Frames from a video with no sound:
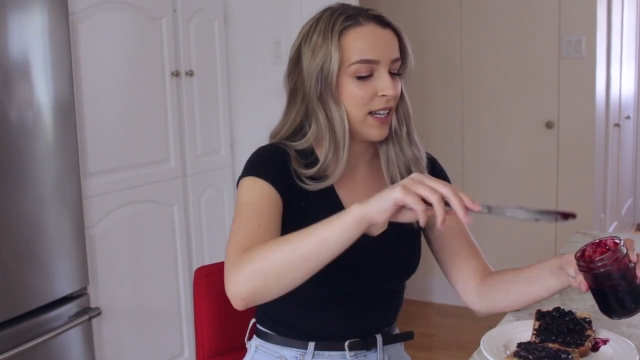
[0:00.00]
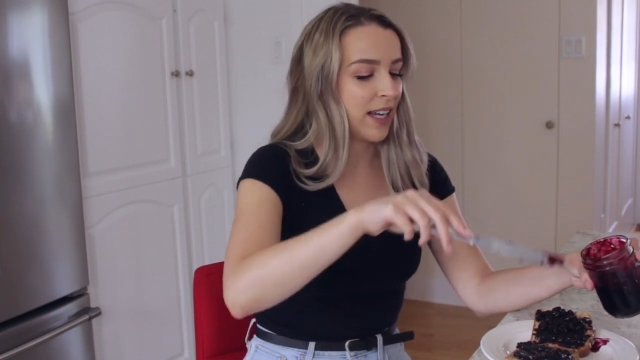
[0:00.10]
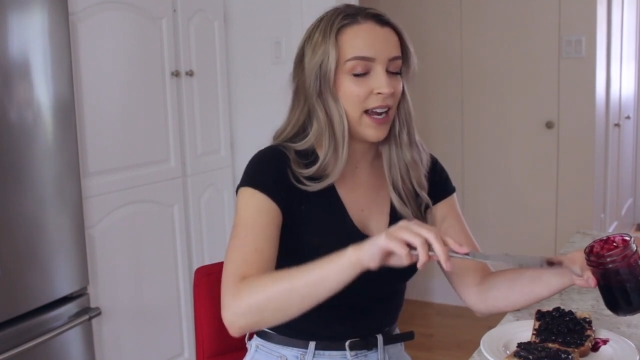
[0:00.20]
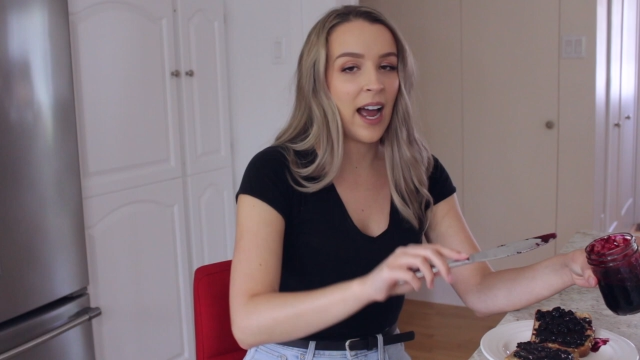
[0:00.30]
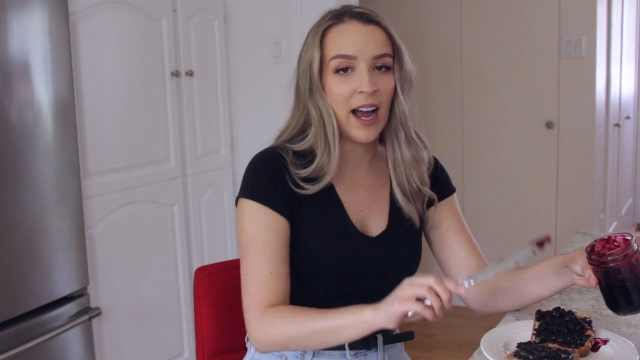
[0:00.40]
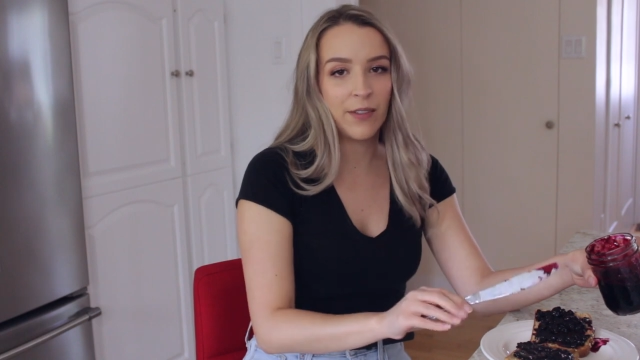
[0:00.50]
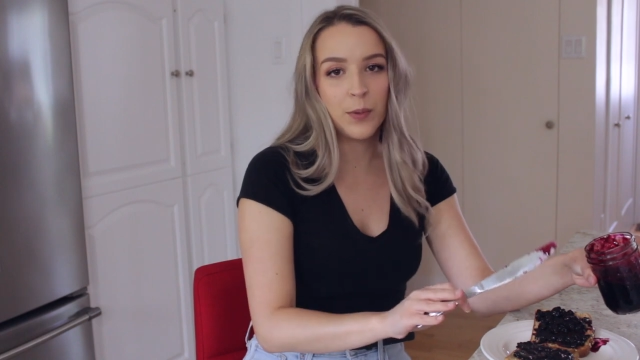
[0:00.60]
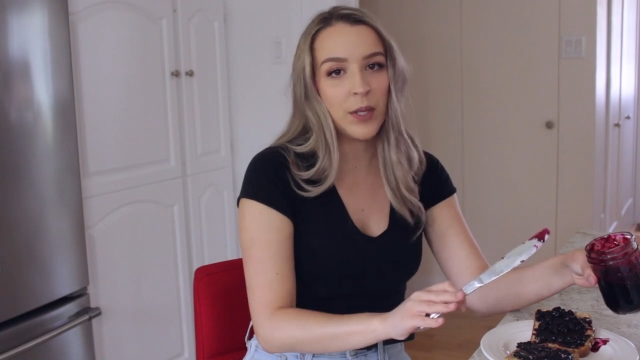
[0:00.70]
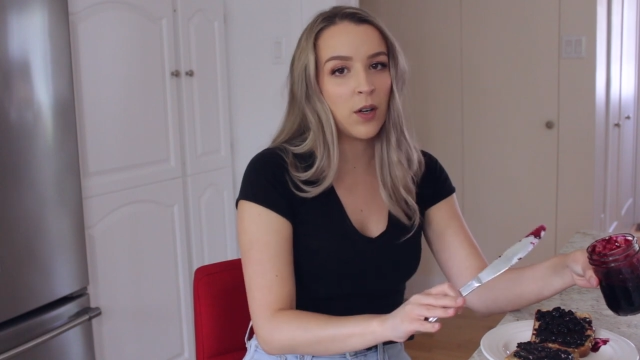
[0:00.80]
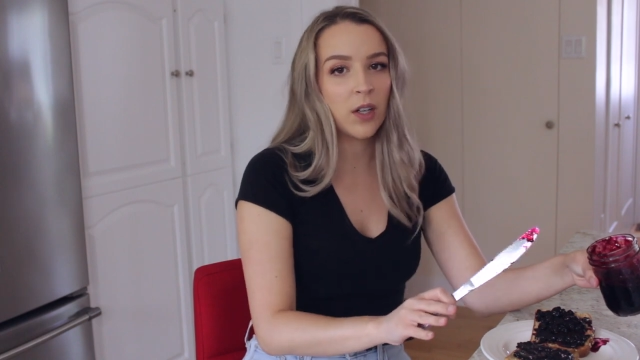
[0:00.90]
Like, I have
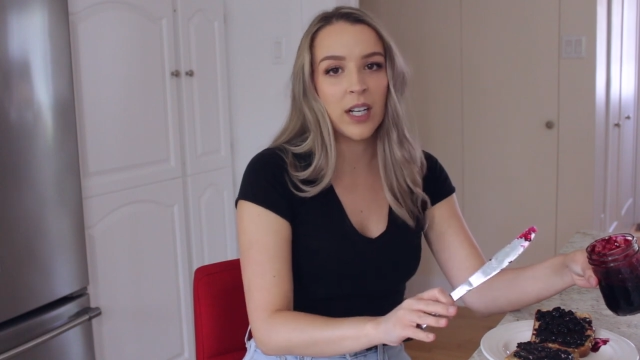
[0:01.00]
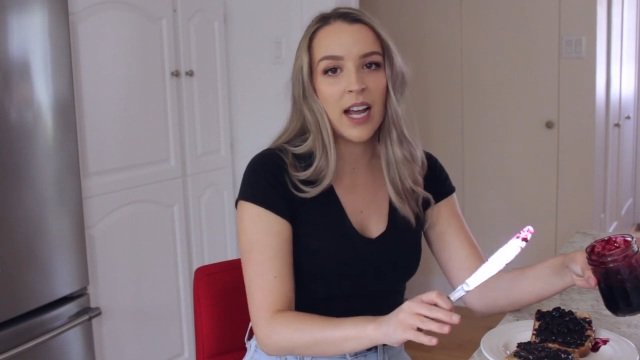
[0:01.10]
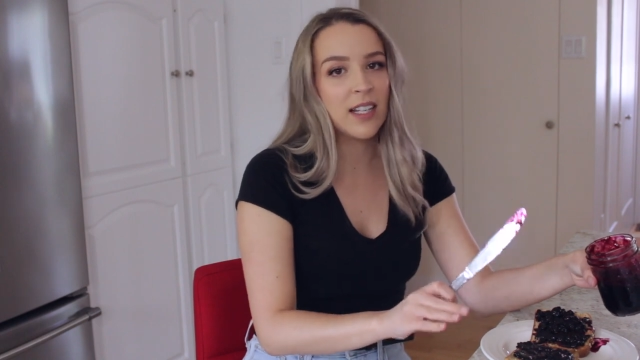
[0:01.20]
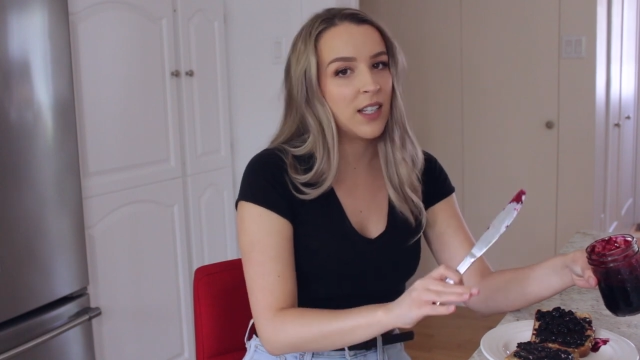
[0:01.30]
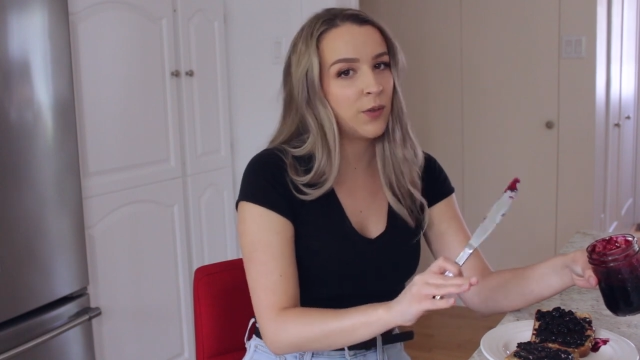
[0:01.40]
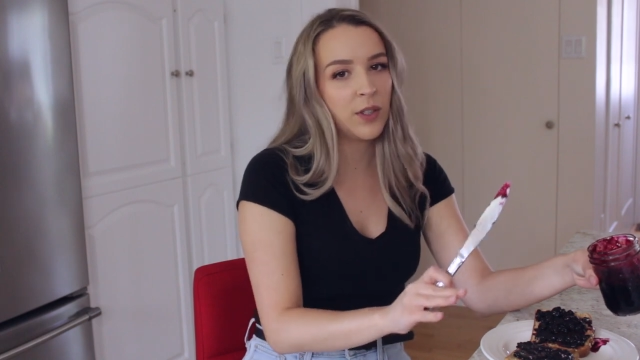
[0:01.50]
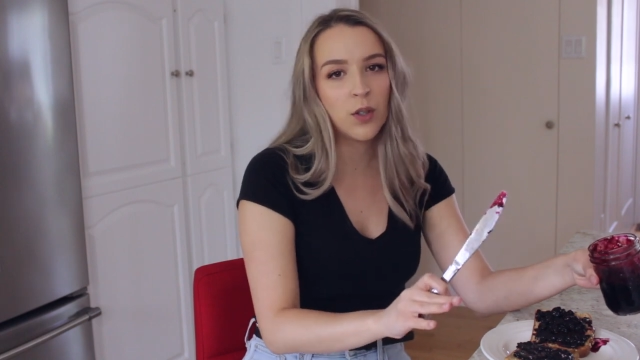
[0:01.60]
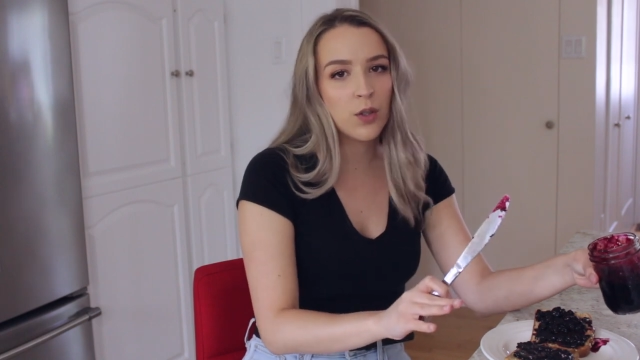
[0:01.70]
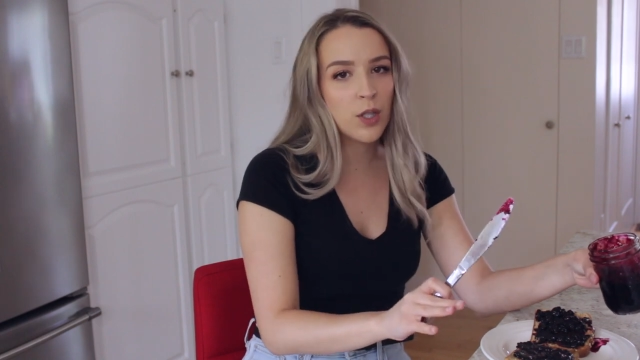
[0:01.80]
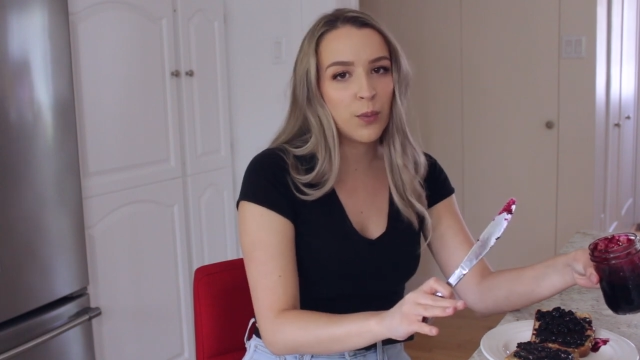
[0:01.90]
to be organized. If we
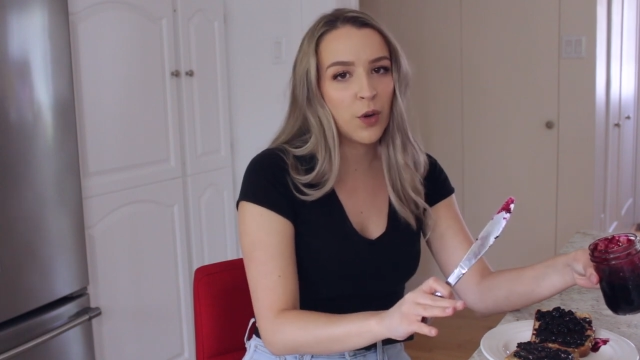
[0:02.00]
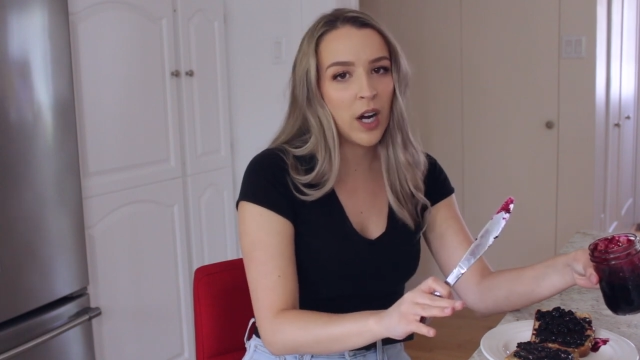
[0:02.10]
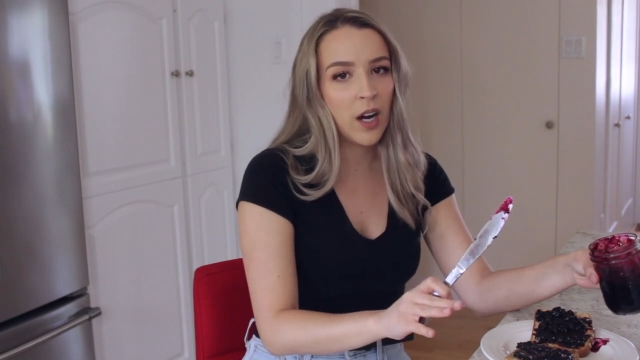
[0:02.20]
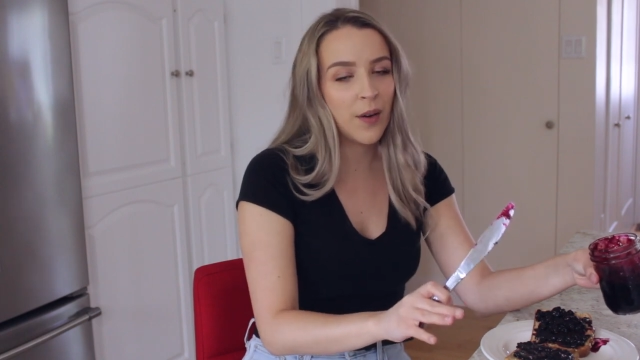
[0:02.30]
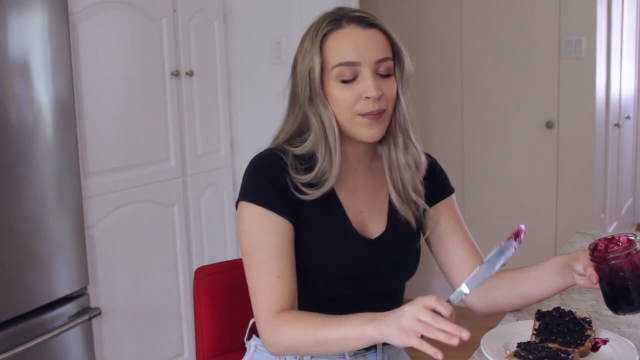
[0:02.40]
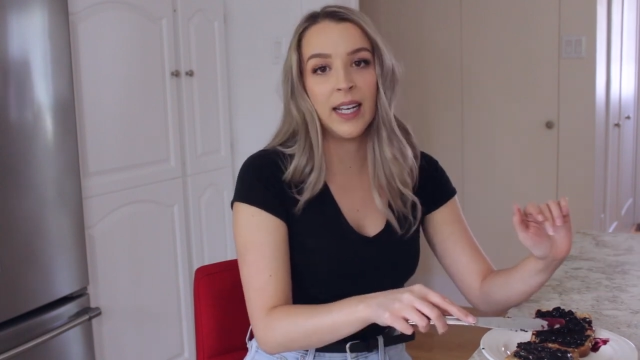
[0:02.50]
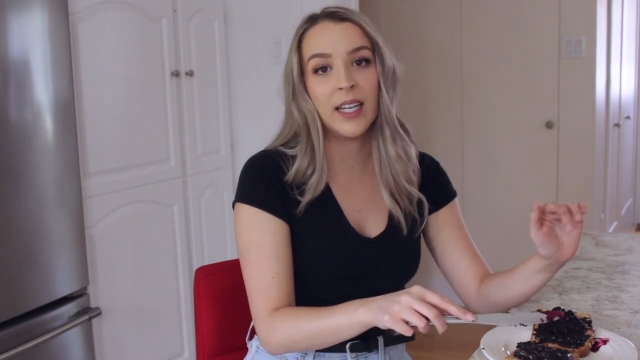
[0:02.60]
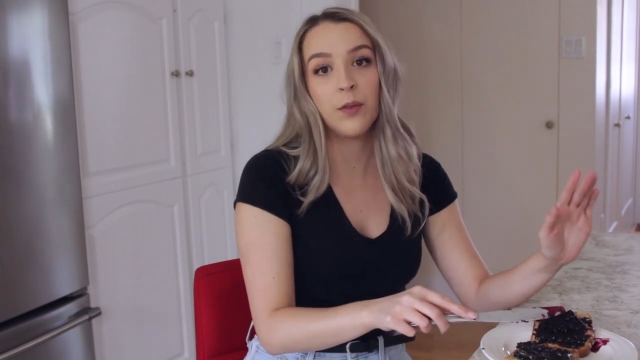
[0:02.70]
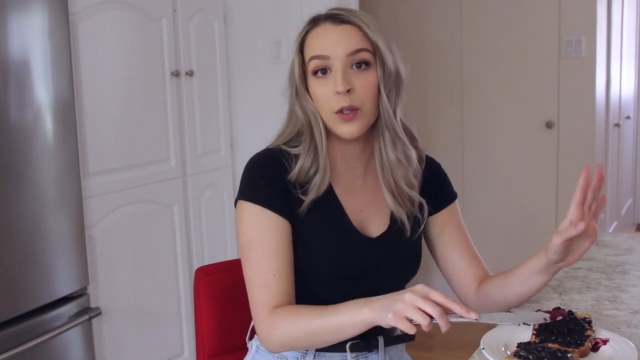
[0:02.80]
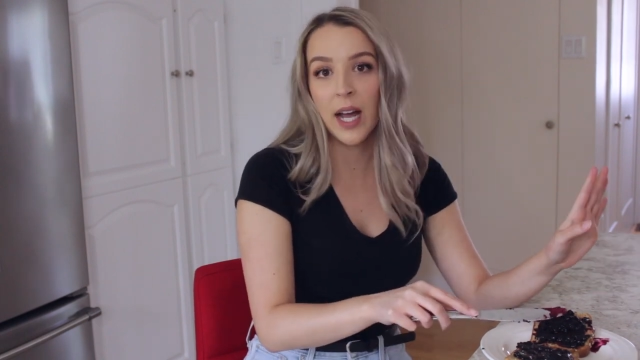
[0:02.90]
go somewhere,
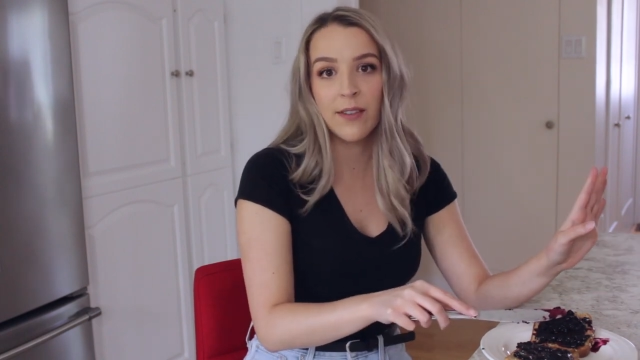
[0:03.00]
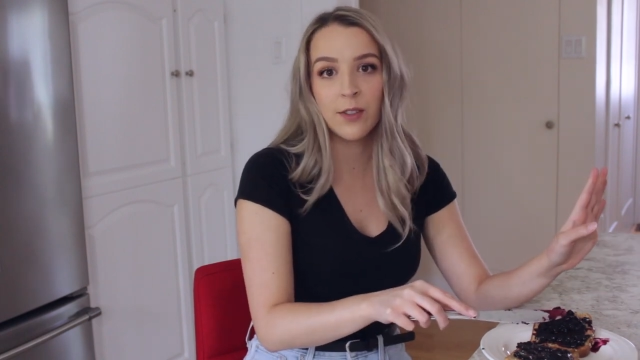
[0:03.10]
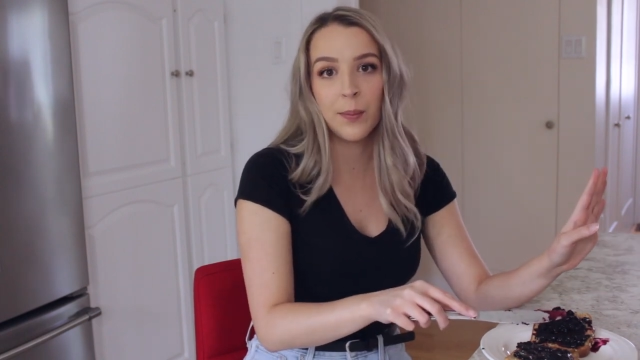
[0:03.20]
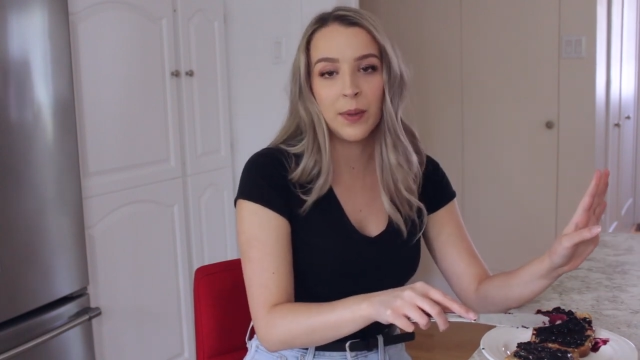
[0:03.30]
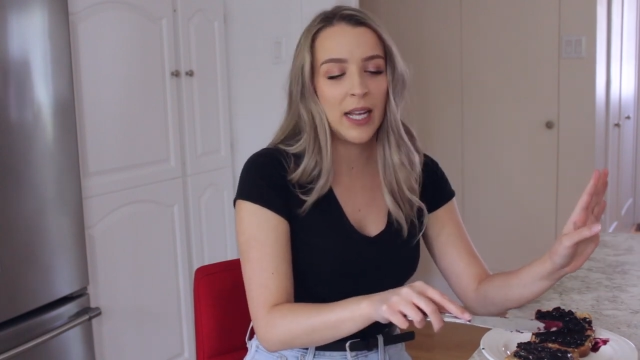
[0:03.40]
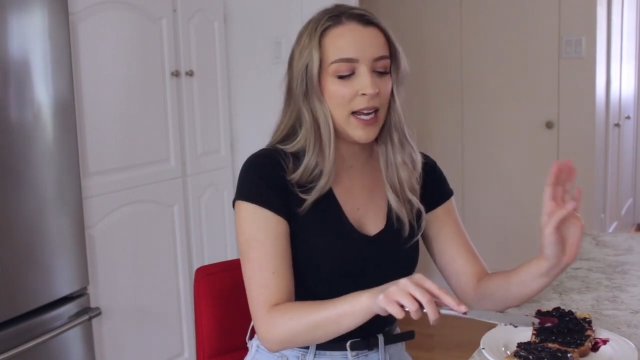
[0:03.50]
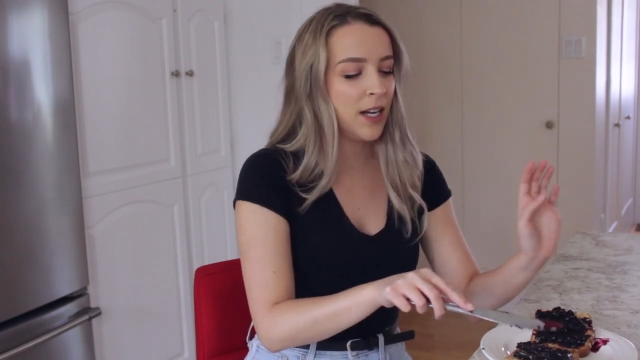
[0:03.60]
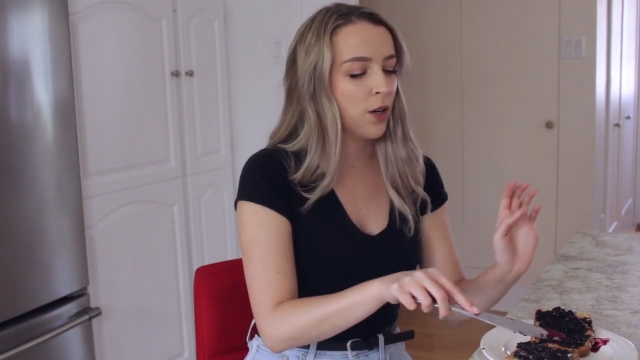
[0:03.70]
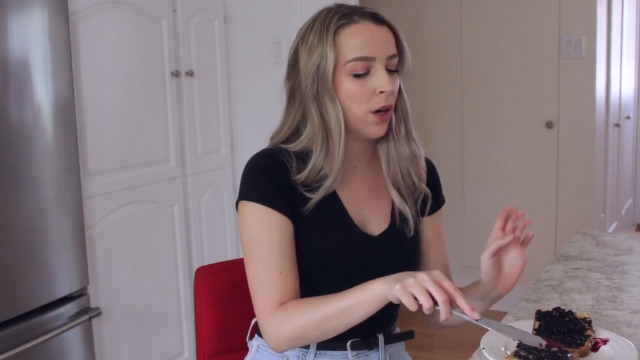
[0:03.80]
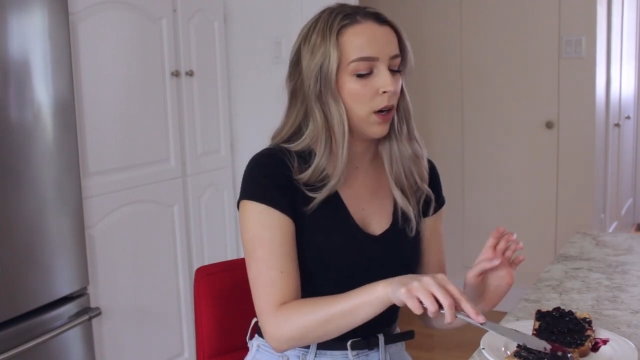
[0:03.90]
like if we have some
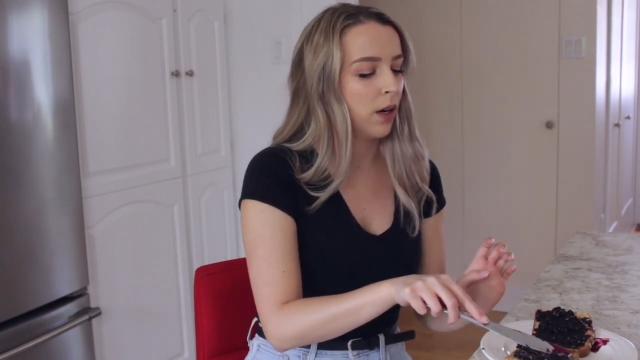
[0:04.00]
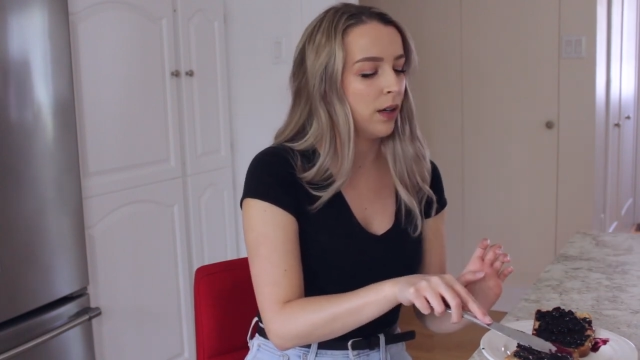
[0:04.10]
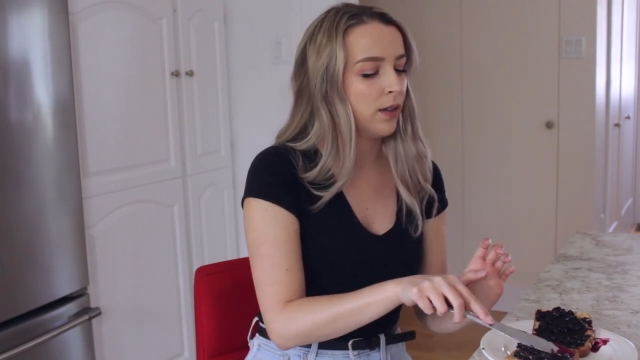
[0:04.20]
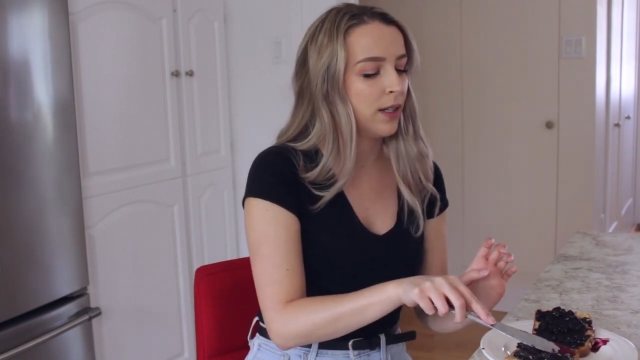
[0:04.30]
plan or